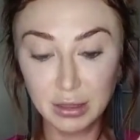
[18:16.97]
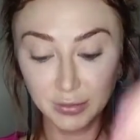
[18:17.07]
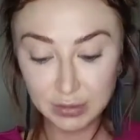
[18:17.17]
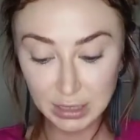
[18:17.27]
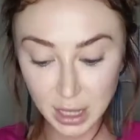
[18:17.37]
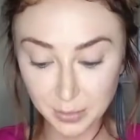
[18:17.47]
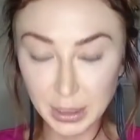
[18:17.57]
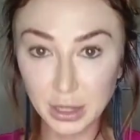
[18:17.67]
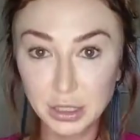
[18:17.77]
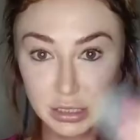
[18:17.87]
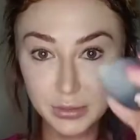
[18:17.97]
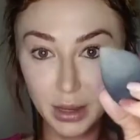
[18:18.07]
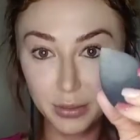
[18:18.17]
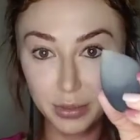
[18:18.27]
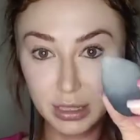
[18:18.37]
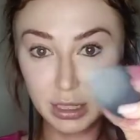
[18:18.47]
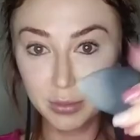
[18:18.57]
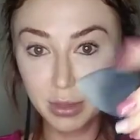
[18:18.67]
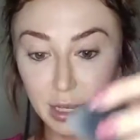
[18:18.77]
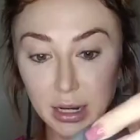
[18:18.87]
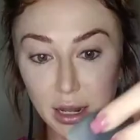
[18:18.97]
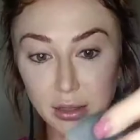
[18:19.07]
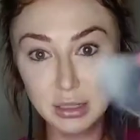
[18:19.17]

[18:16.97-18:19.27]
lift it up, and I'll use my blending bud.